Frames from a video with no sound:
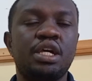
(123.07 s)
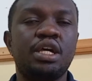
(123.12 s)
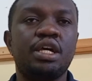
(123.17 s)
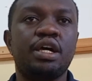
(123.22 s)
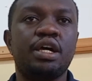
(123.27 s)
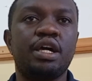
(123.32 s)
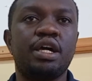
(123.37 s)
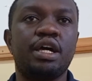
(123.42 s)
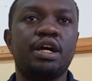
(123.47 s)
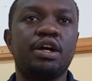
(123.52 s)

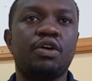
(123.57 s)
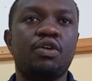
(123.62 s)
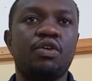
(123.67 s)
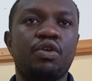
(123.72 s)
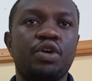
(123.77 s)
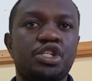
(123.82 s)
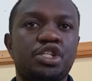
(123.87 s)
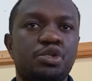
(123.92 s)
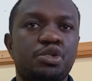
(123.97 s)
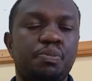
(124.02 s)

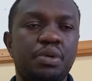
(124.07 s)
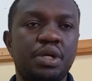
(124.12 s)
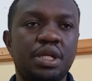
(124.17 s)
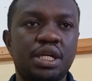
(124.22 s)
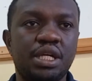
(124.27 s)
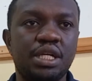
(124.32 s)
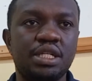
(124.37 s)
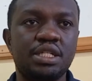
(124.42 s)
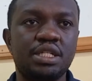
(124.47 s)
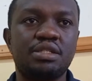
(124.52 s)
or
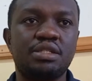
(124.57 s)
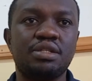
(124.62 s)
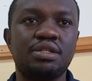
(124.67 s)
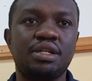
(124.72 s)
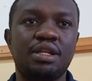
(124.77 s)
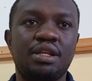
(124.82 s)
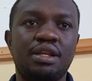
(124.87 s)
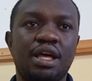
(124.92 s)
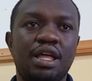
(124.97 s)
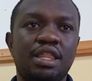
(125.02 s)
experience
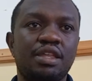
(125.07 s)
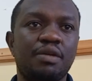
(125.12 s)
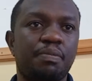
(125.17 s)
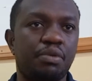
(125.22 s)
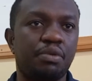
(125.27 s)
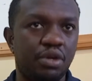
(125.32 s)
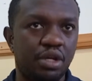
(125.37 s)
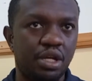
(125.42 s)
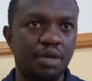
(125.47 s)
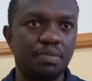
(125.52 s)
in other
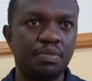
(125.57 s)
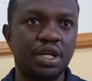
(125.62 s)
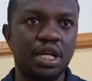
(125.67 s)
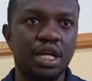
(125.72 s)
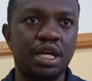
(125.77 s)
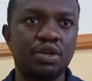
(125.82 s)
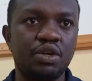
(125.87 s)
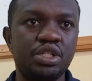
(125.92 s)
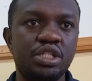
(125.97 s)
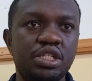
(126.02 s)
programming
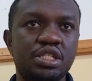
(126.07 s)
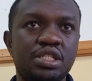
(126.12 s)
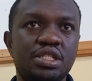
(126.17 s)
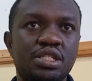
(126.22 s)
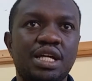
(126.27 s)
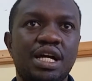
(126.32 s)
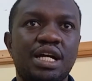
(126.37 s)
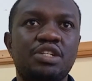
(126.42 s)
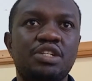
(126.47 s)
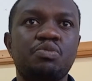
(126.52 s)
languages,
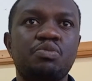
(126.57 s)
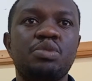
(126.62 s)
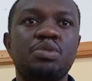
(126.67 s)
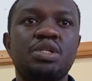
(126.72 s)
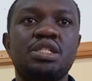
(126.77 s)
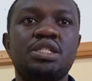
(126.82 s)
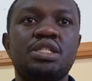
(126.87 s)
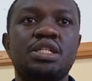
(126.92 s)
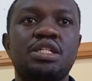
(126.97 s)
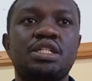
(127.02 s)
that
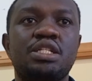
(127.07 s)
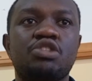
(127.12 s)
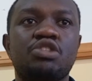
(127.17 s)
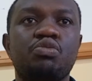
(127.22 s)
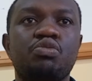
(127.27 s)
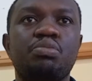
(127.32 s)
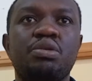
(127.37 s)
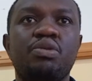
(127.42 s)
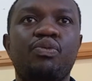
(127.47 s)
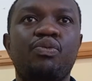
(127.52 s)
means that it
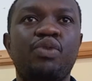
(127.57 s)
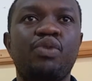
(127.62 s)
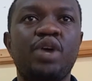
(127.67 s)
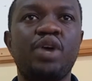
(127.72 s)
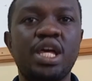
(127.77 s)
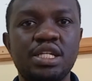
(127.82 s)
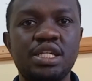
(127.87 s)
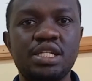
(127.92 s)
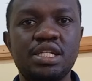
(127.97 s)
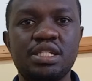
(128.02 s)
will be
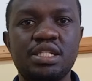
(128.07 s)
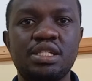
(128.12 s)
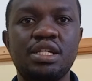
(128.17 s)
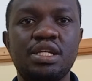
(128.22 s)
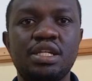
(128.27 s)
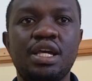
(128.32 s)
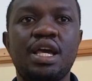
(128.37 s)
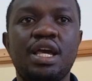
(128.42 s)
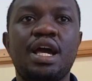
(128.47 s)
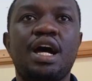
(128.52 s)
very easy
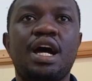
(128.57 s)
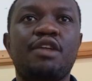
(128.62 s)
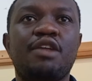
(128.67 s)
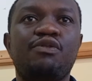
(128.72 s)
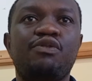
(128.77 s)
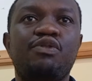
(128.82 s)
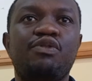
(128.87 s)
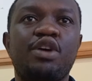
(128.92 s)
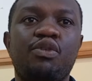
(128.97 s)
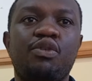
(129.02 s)
and
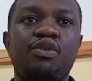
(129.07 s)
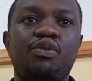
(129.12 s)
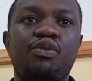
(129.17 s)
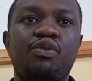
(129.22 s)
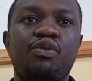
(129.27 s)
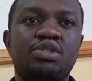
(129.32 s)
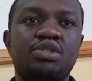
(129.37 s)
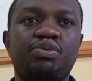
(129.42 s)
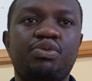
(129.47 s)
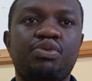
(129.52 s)
very
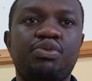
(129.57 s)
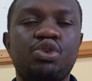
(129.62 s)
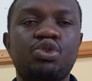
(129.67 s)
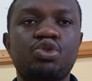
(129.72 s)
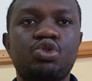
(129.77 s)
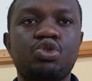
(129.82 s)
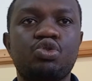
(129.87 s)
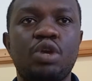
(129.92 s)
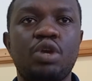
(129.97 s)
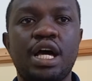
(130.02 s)
fast for
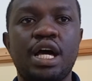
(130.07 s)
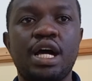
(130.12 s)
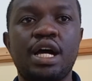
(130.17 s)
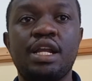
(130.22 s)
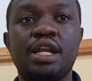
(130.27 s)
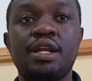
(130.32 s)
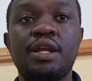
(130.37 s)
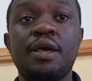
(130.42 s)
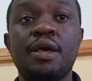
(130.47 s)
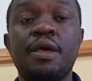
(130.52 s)
you to
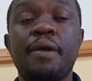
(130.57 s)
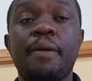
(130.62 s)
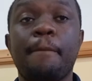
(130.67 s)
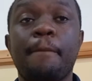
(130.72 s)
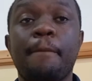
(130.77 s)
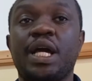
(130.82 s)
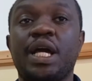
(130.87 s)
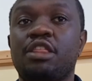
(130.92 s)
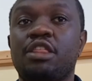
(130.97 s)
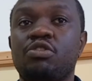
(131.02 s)
learn
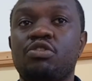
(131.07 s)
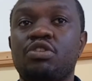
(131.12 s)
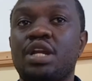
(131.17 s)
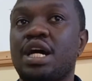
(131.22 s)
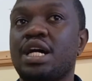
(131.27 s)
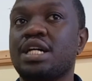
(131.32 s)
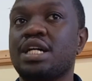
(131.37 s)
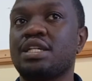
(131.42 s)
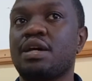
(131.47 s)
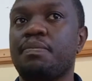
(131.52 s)
Python
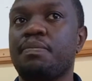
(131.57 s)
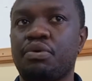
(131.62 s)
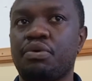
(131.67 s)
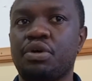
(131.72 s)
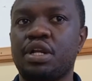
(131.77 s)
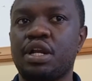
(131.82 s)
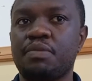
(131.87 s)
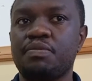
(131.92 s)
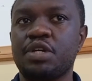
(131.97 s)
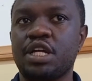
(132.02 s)
as a
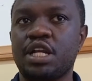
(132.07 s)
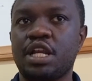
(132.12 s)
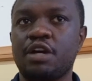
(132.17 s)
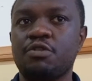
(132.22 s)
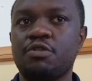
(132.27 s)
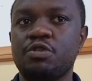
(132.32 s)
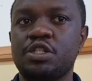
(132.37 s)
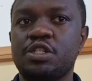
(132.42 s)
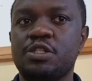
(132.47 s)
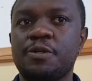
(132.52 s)
programming
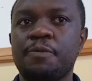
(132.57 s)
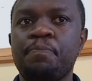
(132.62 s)
language.